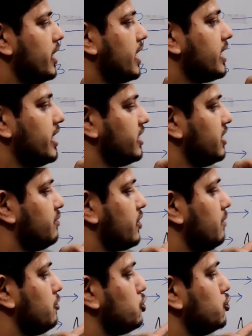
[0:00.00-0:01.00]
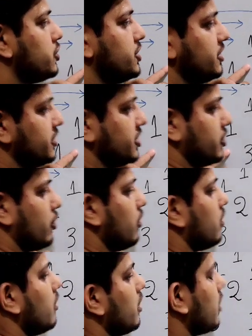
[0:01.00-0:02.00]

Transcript: we are getting from 2C0,